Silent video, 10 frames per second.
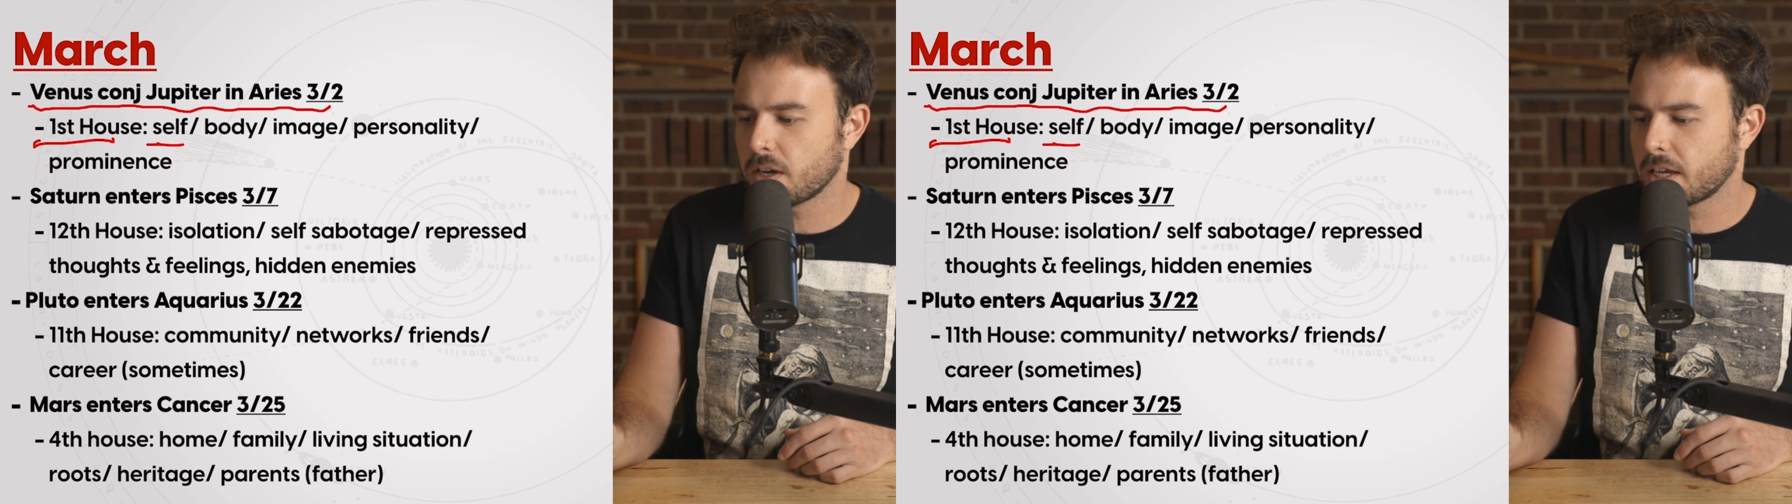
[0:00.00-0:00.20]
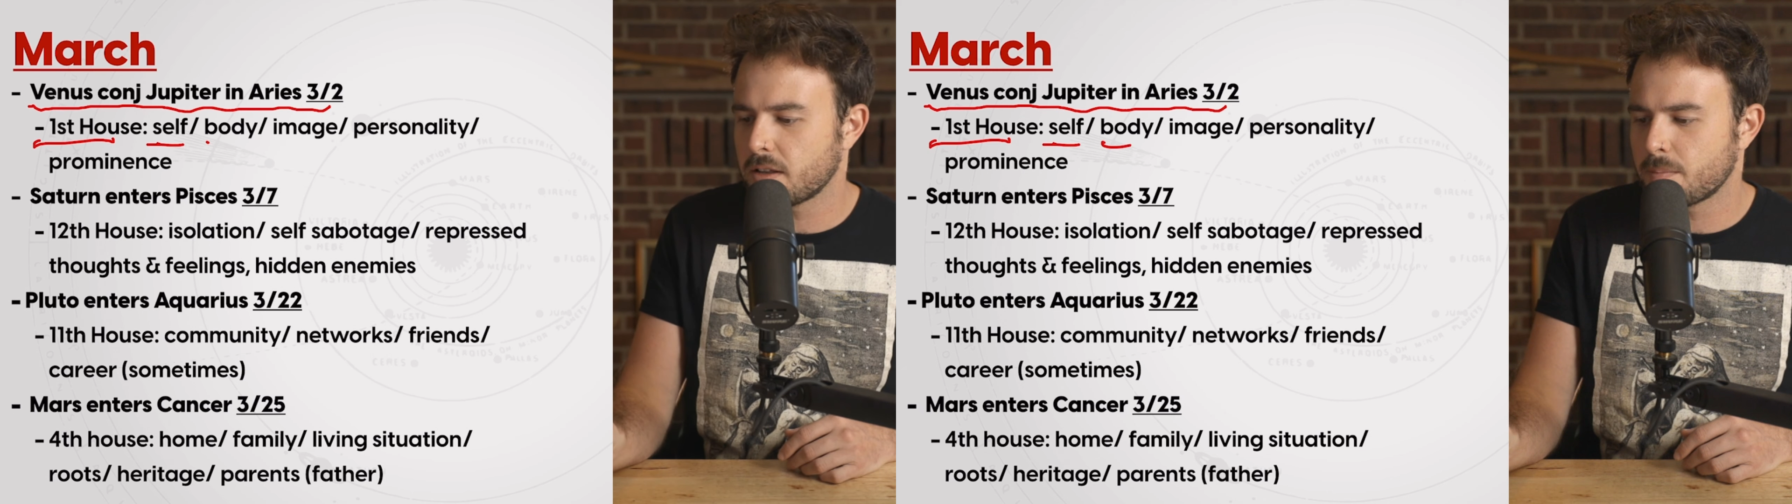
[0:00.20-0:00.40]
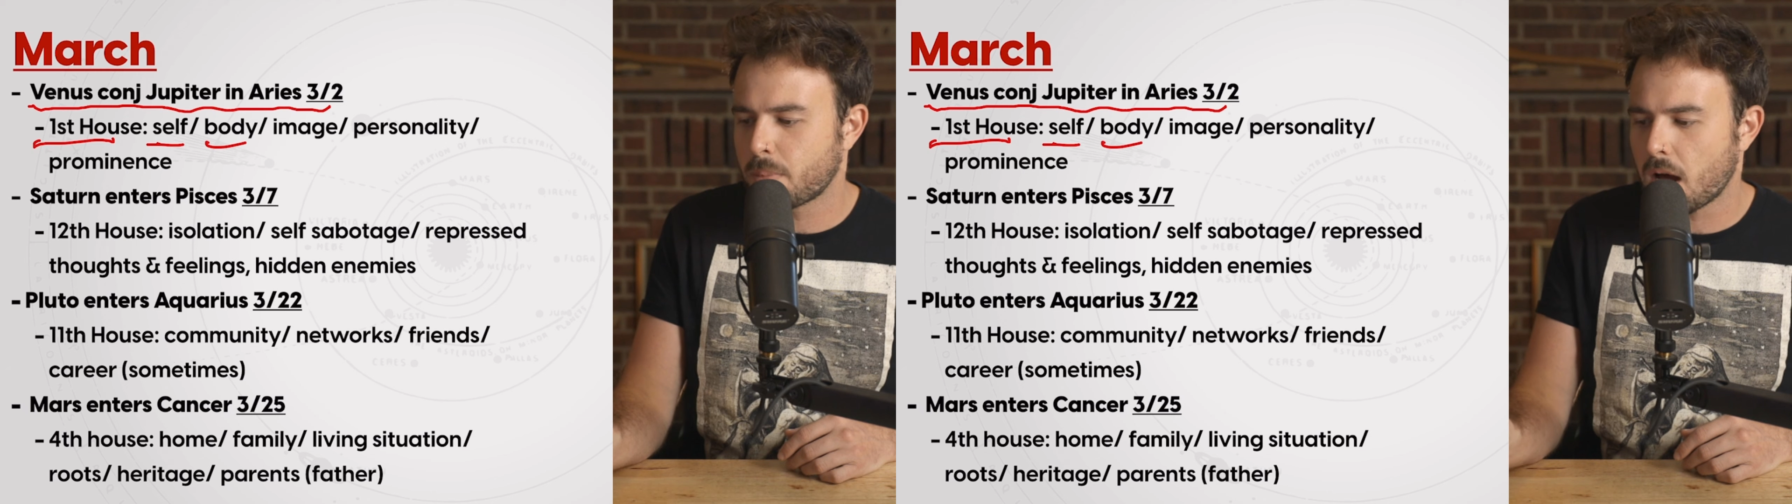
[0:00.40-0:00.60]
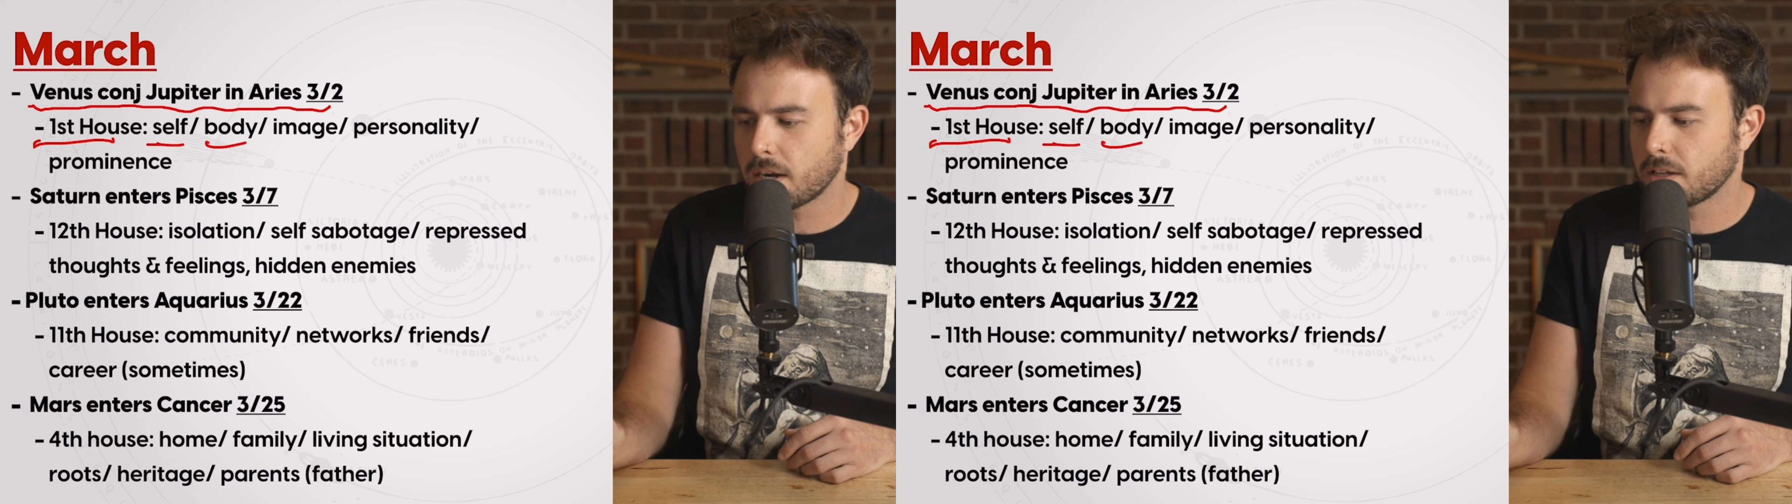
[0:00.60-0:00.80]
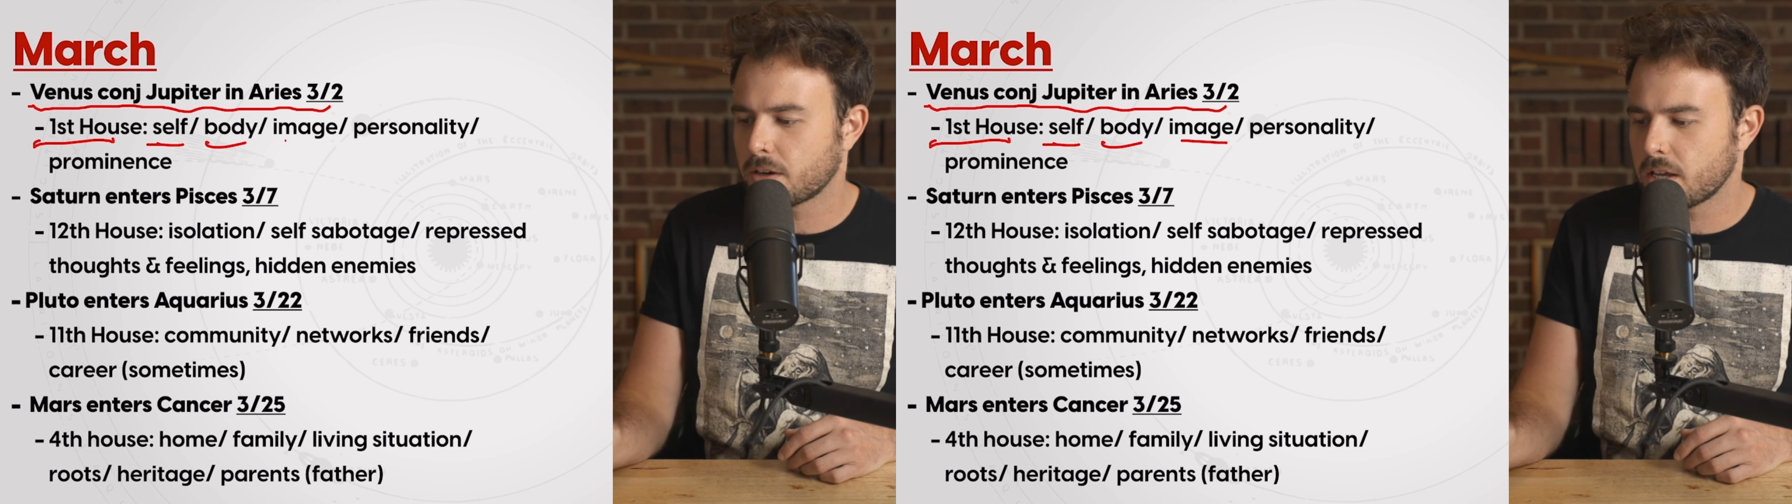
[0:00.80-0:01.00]
again, the
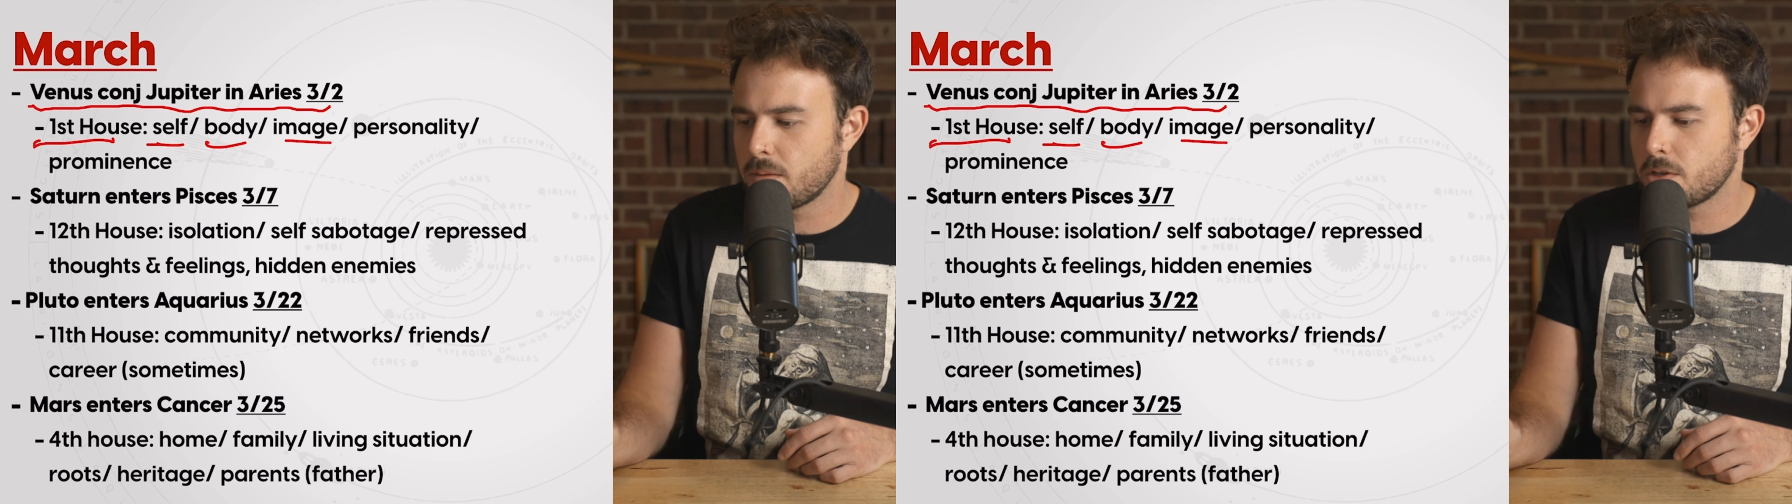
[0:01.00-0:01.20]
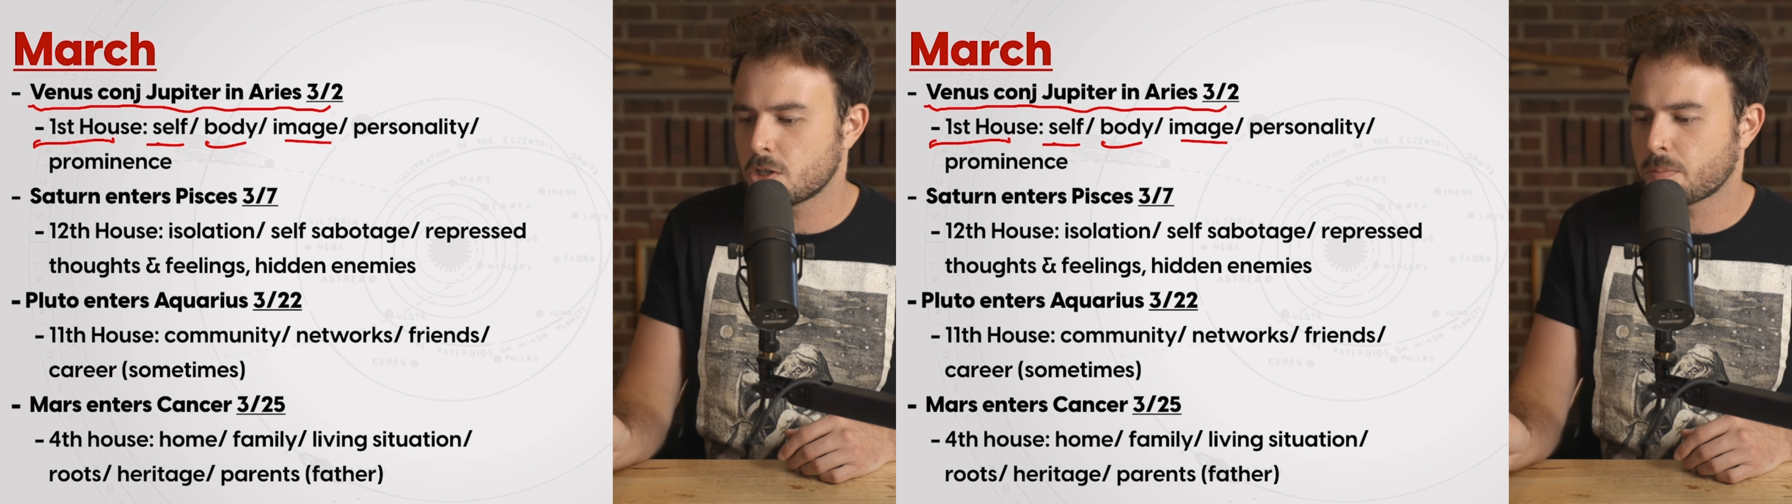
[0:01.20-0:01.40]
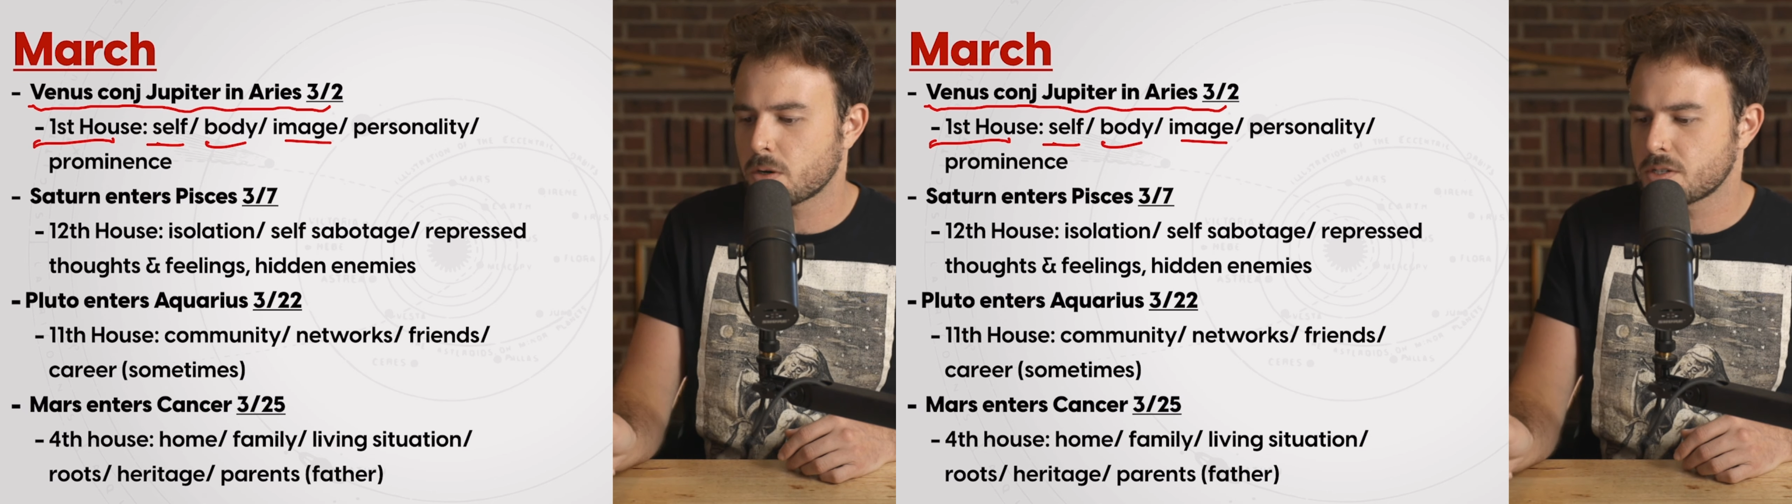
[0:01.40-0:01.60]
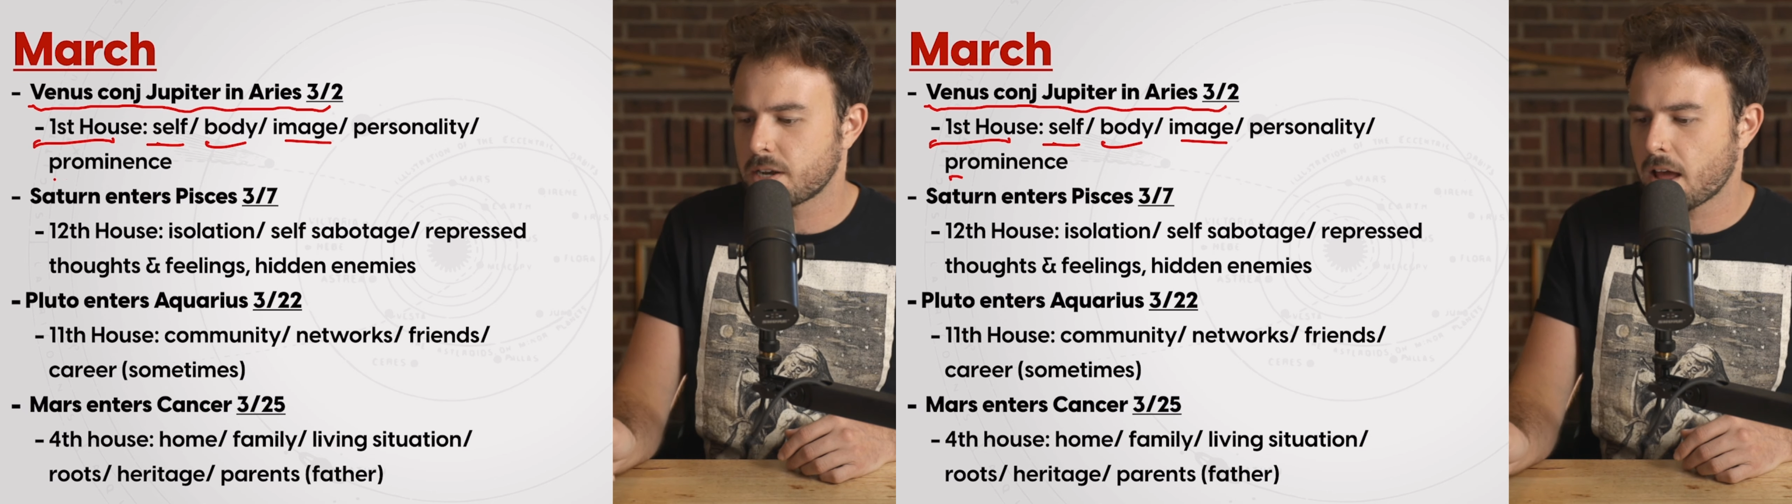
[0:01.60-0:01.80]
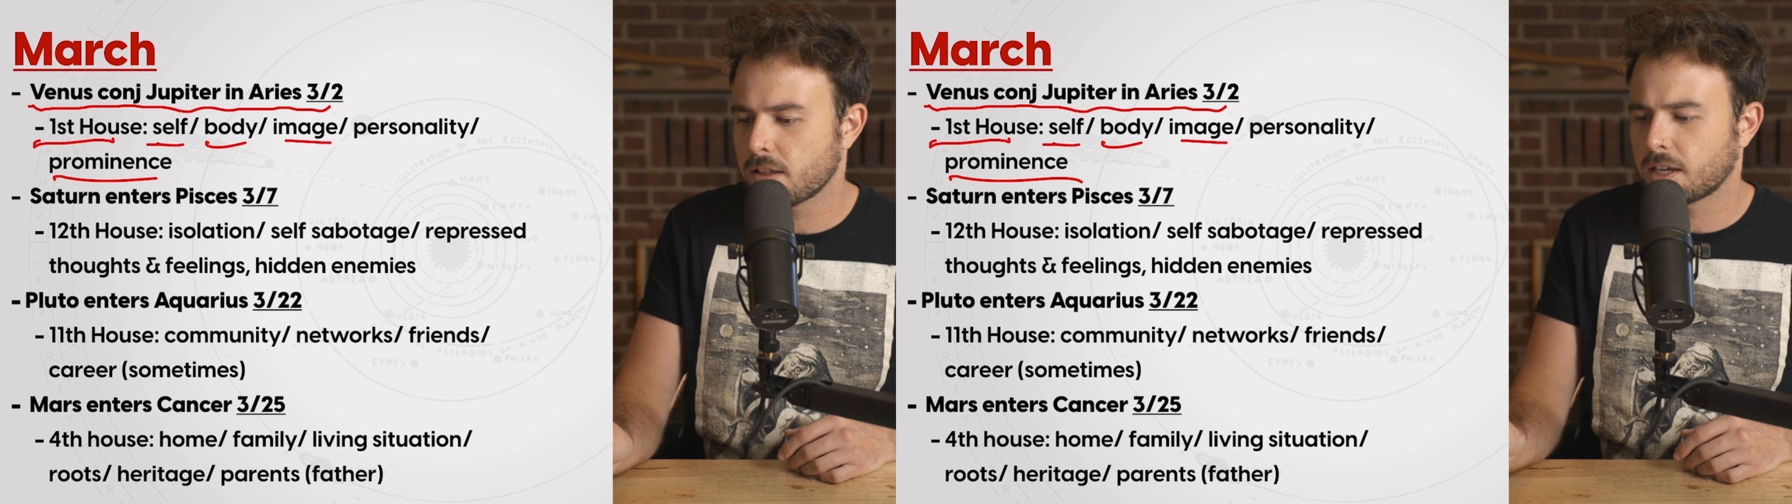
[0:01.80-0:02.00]
body, your image, your
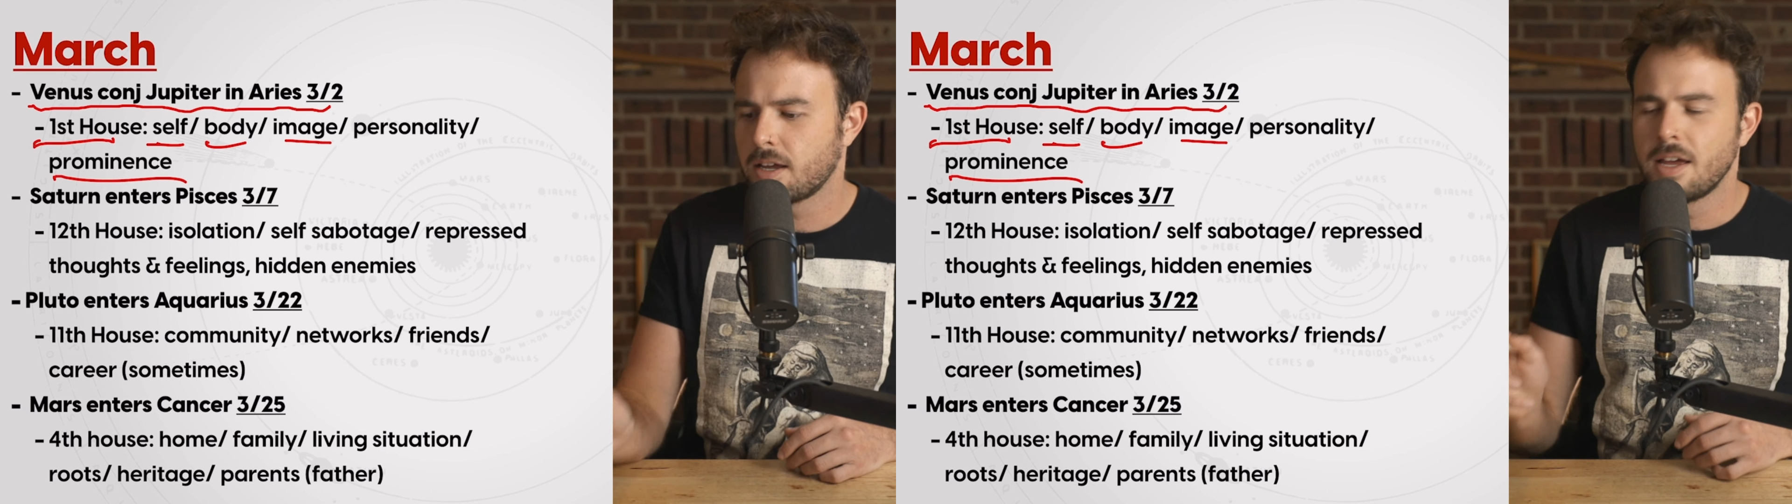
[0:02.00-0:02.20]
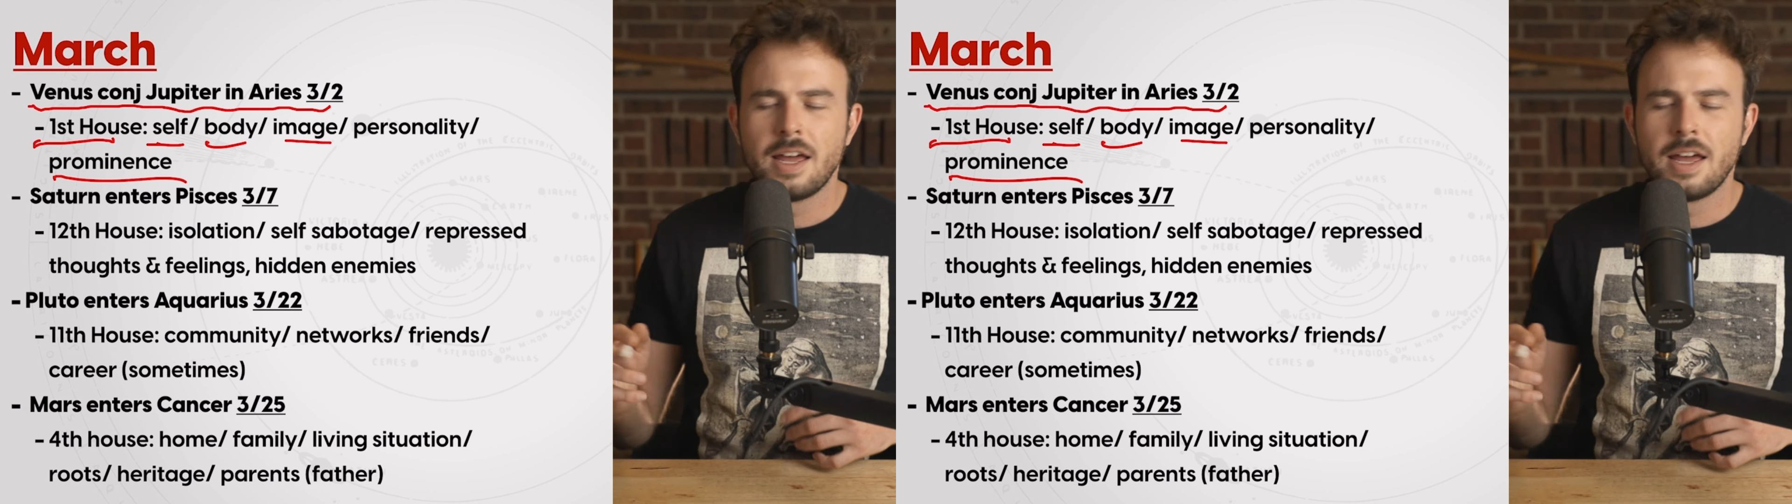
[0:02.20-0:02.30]
personality.